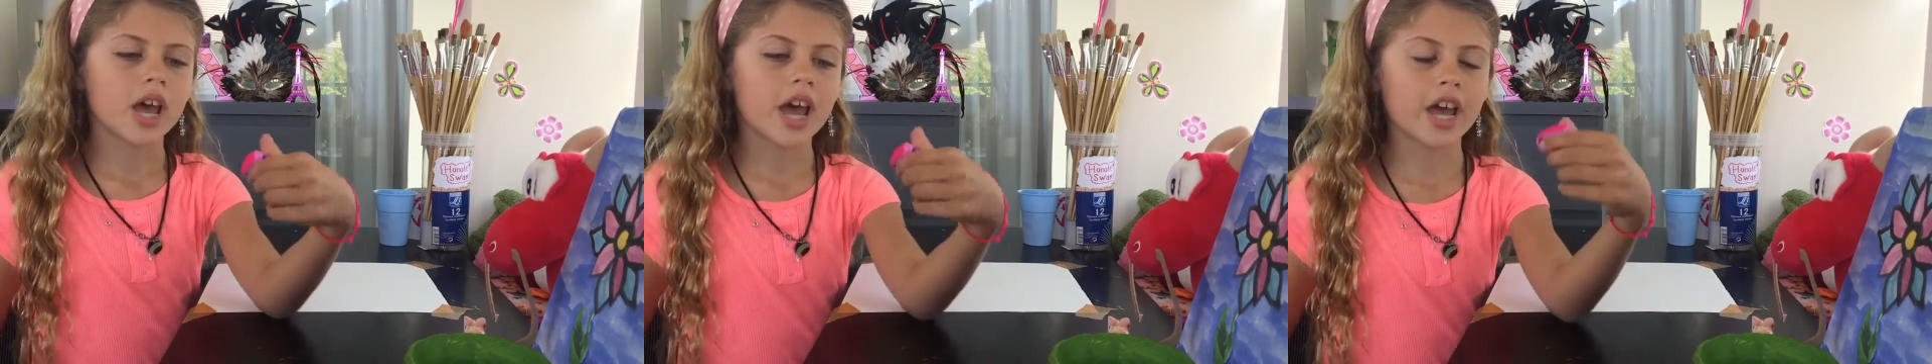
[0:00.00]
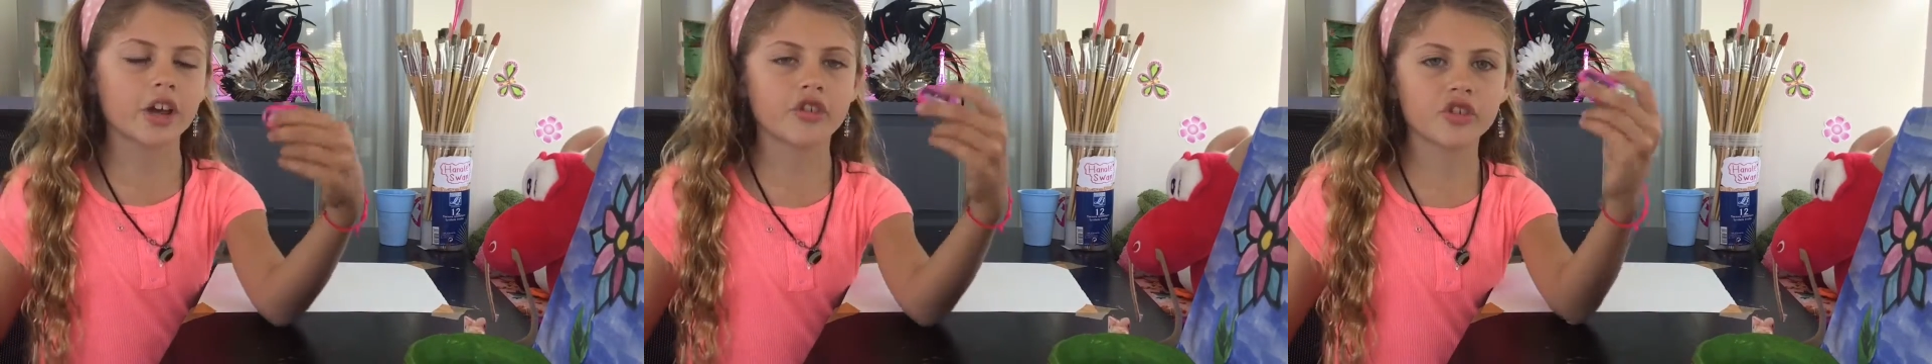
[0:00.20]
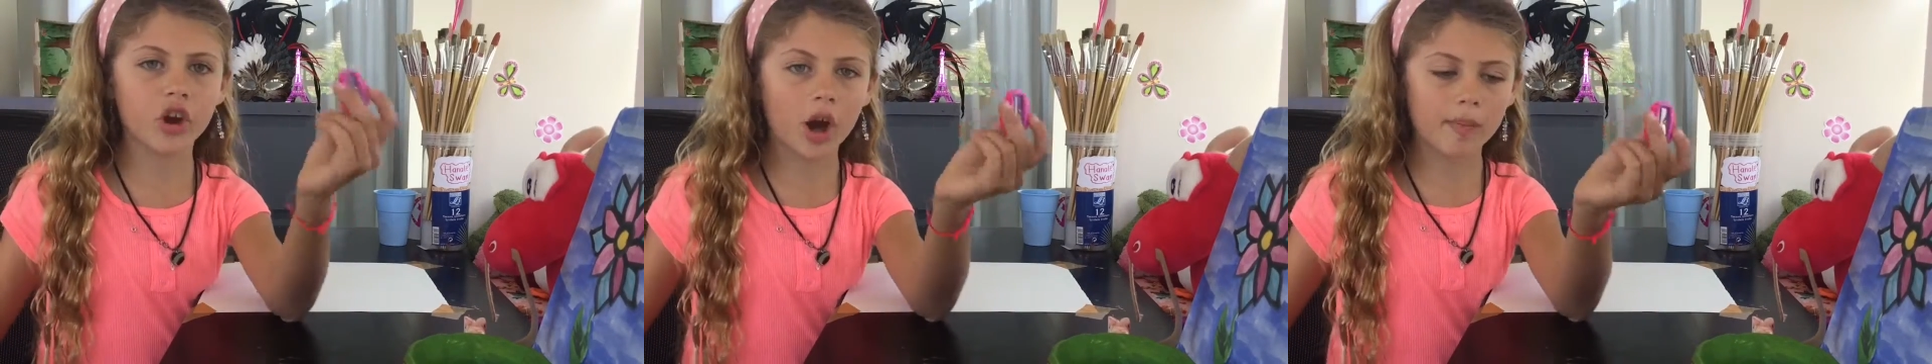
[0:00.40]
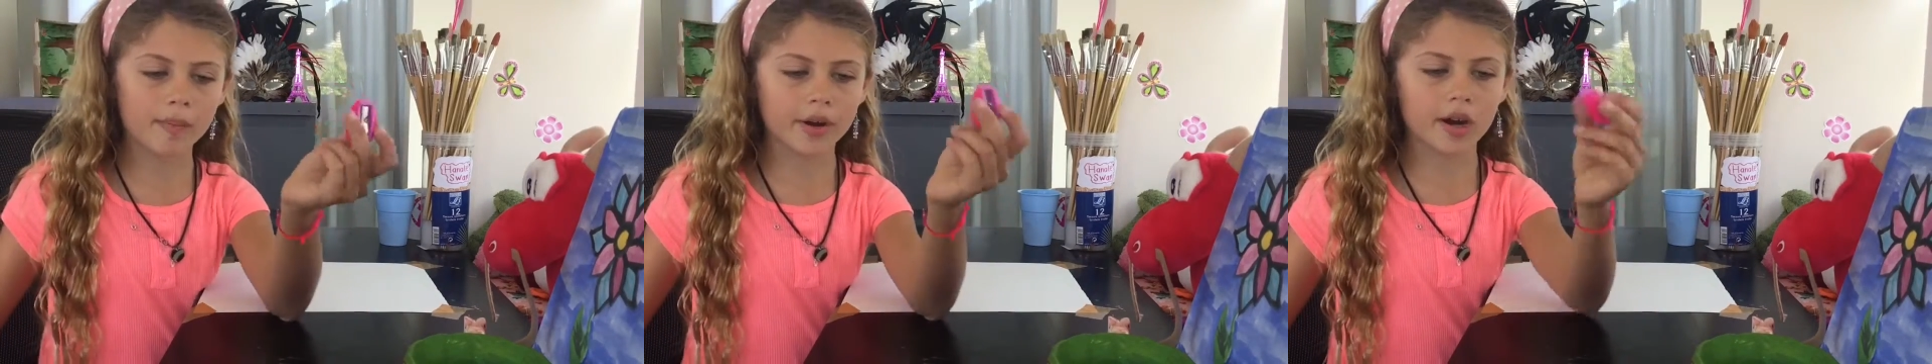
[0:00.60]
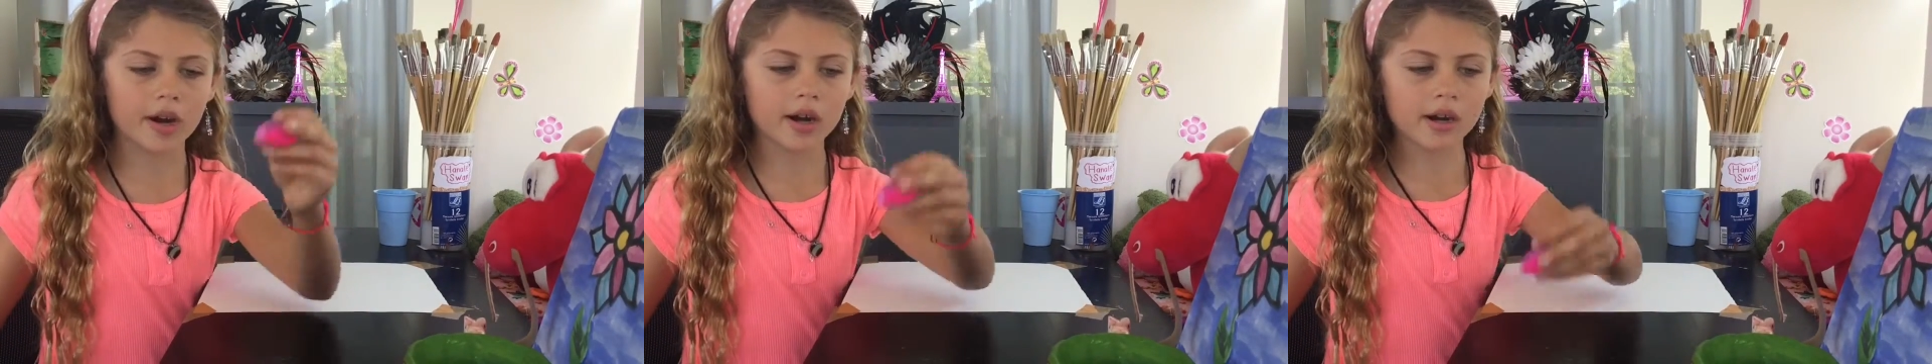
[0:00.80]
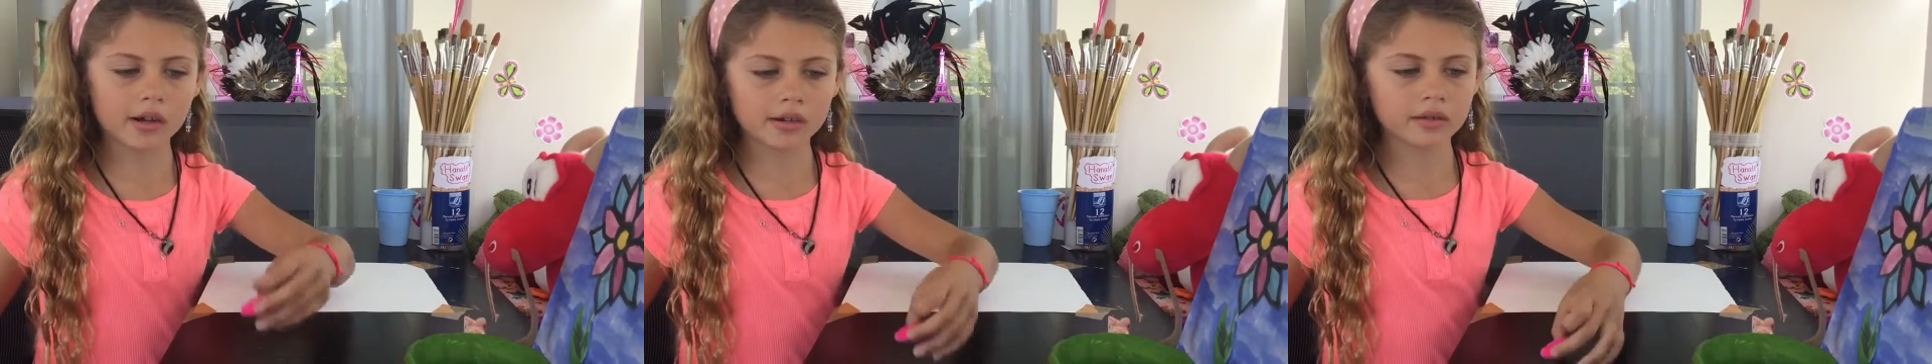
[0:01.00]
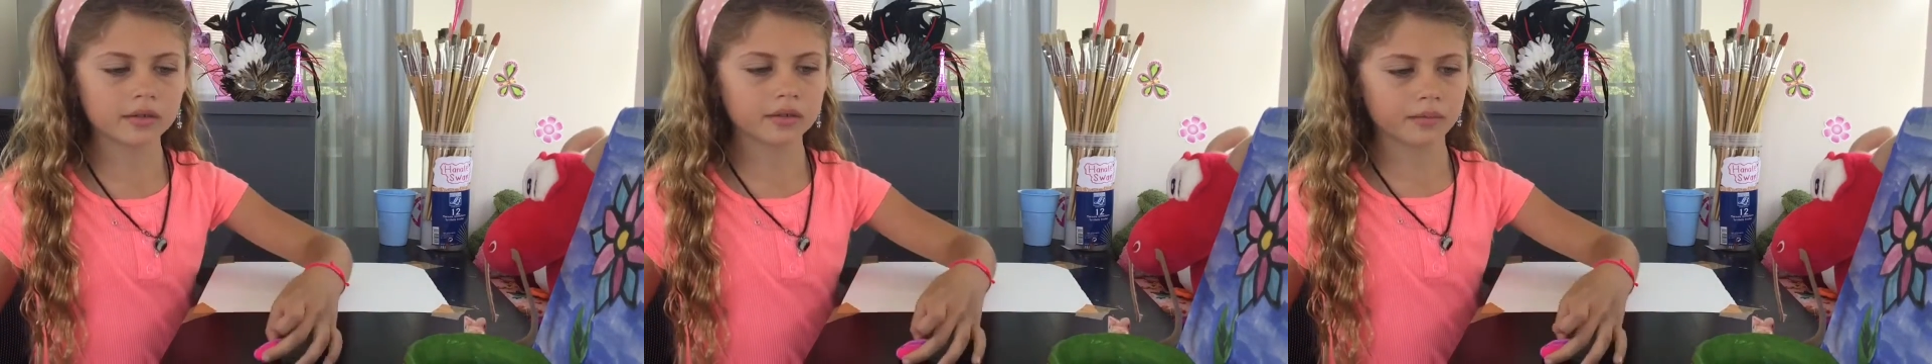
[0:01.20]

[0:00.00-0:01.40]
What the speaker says: a sharpener,